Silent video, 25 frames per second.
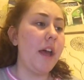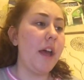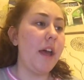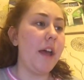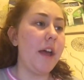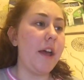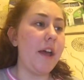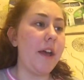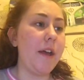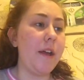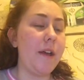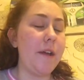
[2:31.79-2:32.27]

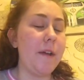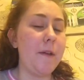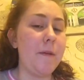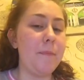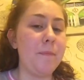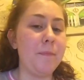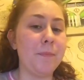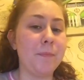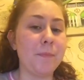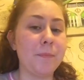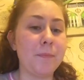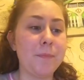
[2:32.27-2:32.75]

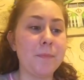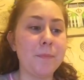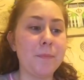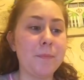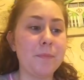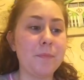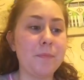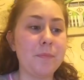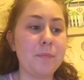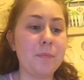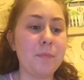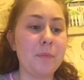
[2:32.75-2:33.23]
In
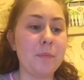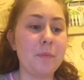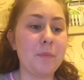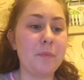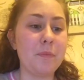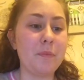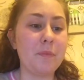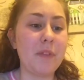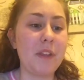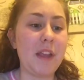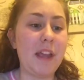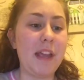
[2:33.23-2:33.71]

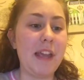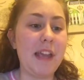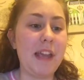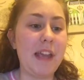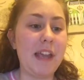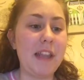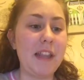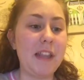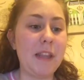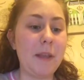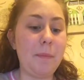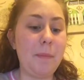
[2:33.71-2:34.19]

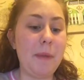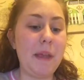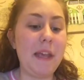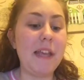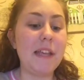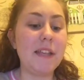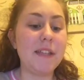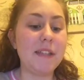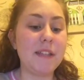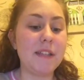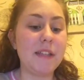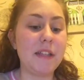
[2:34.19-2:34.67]
the
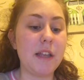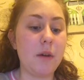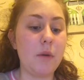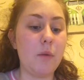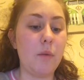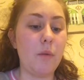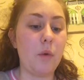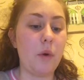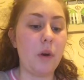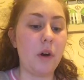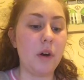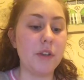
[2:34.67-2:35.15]
piece there
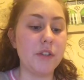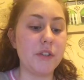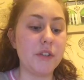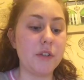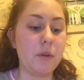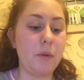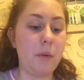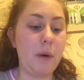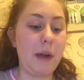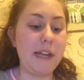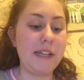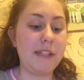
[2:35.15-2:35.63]
was
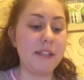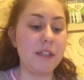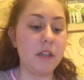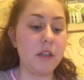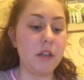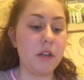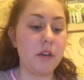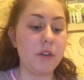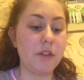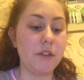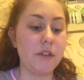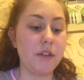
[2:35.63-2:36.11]
quite a
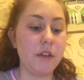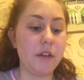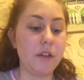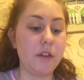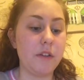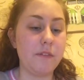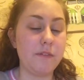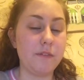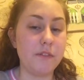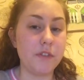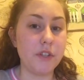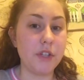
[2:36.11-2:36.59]
lot
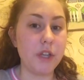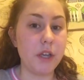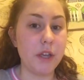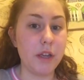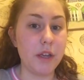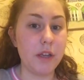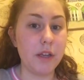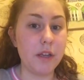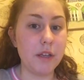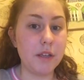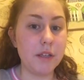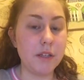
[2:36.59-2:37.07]
of
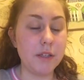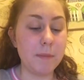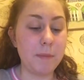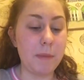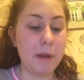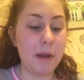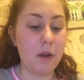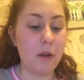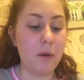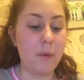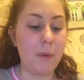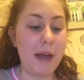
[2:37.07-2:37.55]
turns,
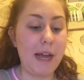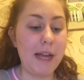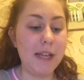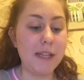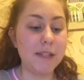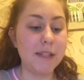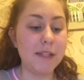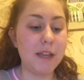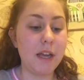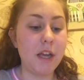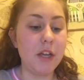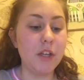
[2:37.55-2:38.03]

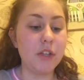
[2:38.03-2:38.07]
pirouettes,